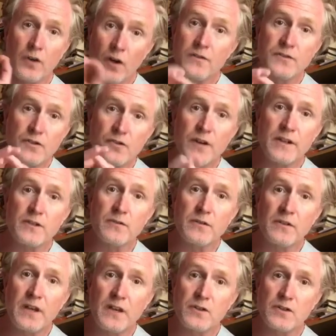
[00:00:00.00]
concentrate your
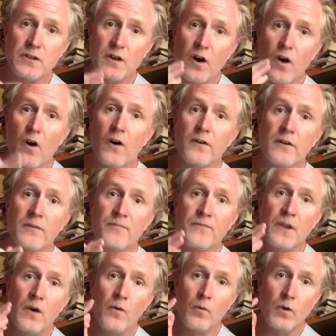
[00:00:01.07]
attention on
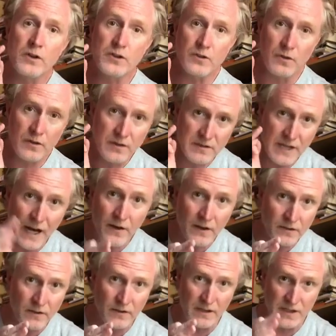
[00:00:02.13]
what your
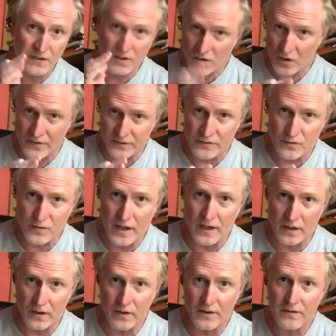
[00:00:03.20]
character is
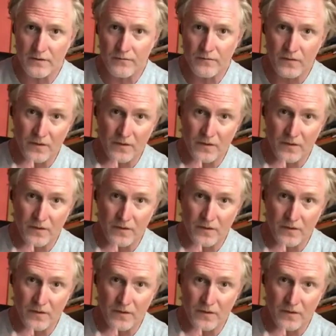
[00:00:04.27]
concentrating on,